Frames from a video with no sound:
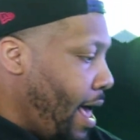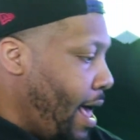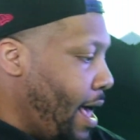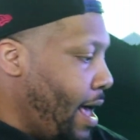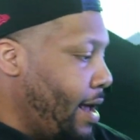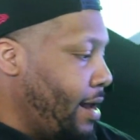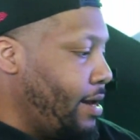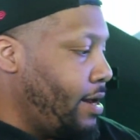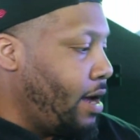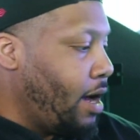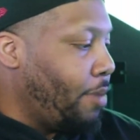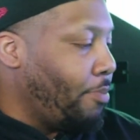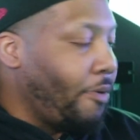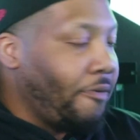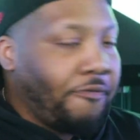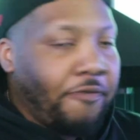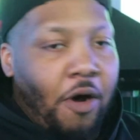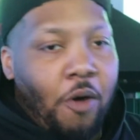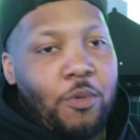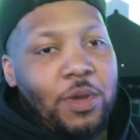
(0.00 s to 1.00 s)
And
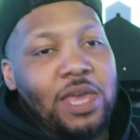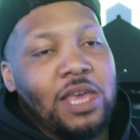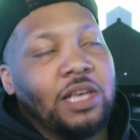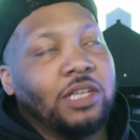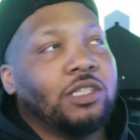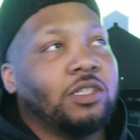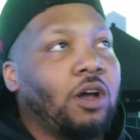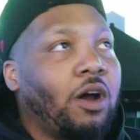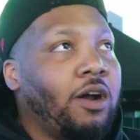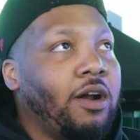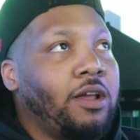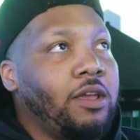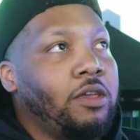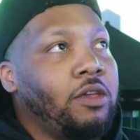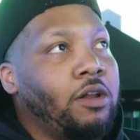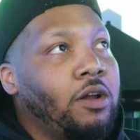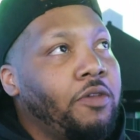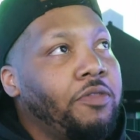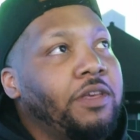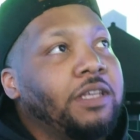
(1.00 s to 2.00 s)
before we get
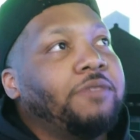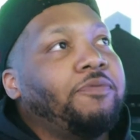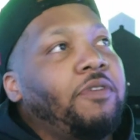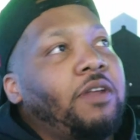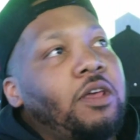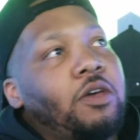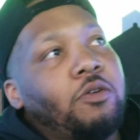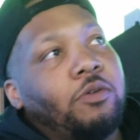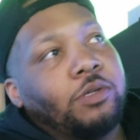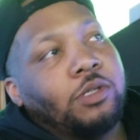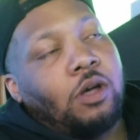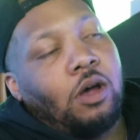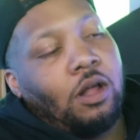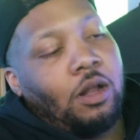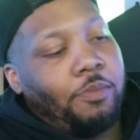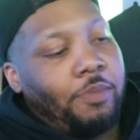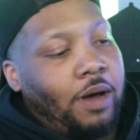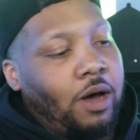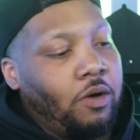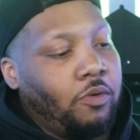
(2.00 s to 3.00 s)
started, this video is
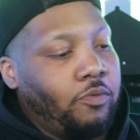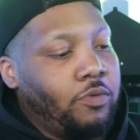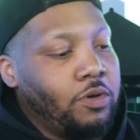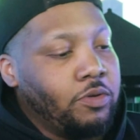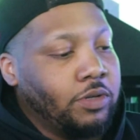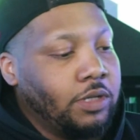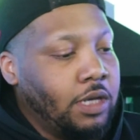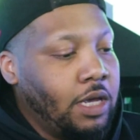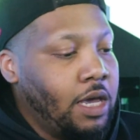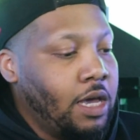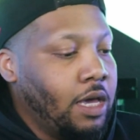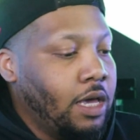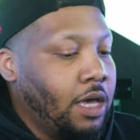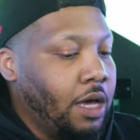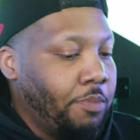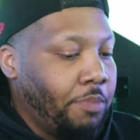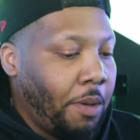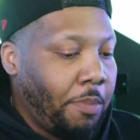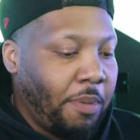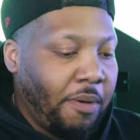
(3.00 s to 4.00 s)
all about Realty
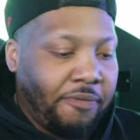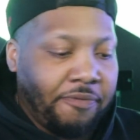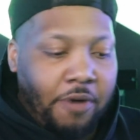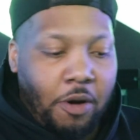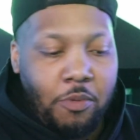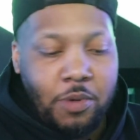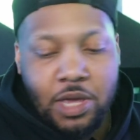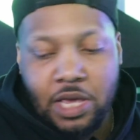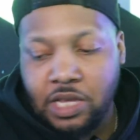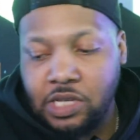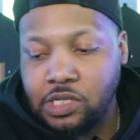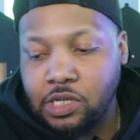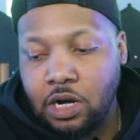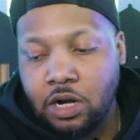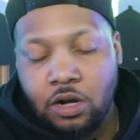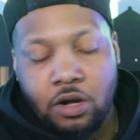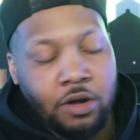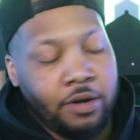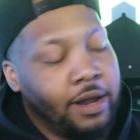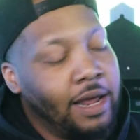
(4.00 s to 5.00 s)
Income. But before we get
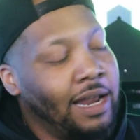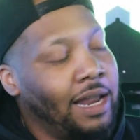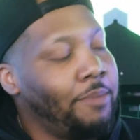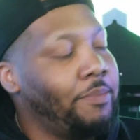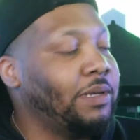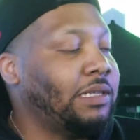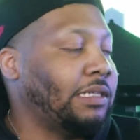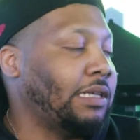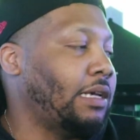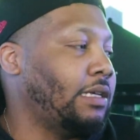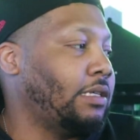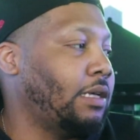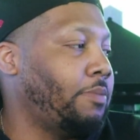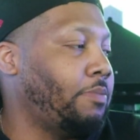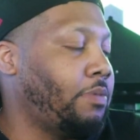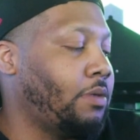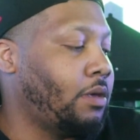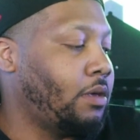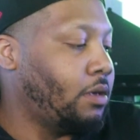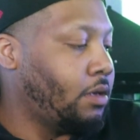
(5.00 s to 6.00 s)
started on that, let me say
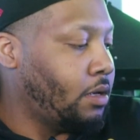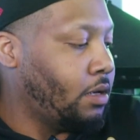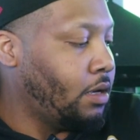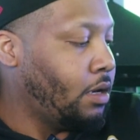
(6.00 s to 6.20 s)
something.